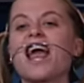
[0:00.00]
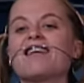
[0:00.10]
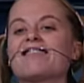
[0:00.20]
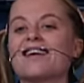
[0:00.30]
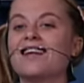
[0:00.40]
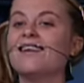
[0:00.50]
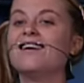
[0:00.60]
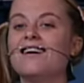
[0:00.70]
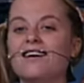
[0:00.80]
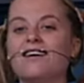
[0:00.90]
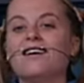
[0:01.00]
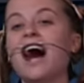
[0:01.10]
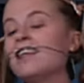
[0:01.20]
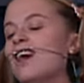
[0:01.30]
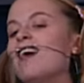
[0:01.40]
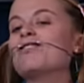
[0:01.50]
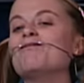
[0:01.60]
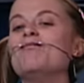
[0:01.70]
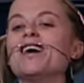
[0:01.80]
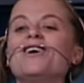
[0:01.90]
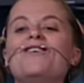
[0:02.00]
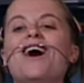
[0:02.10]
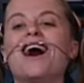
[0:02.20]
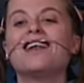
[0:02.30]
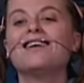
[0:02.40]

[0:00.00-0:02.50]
Hanson. Yeah. I love the middle one.